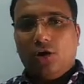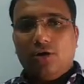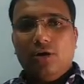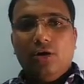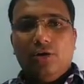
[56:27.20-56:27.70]

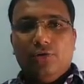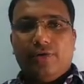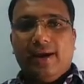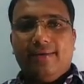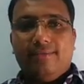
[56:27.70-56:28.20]
pacing,
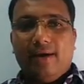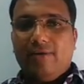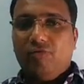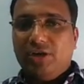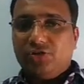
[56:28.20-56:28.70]
or you
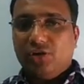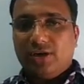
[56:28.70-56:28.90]
can